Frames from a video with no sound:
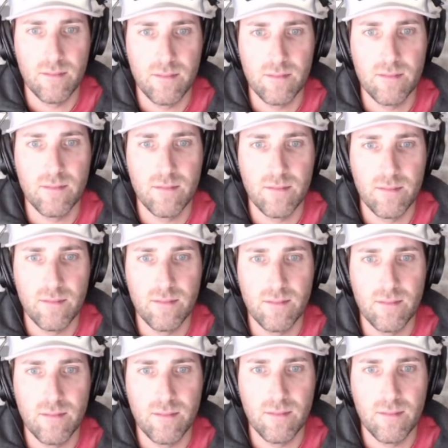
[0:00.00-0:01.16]

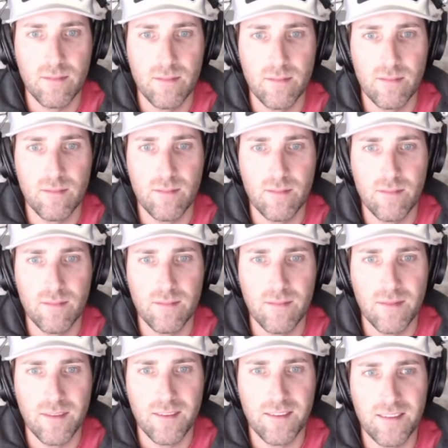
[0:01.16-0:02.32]

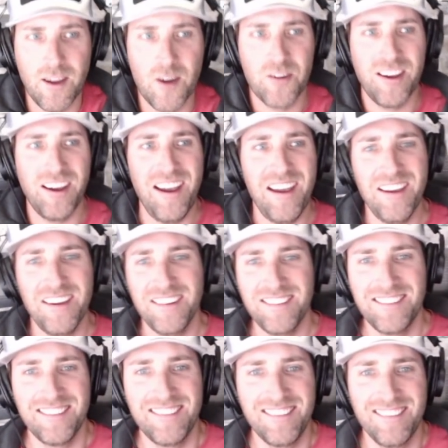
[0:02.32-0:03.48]

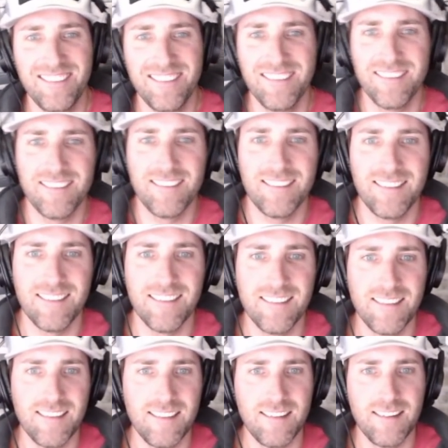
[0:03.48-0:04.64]
No words are spoken by the person on screen.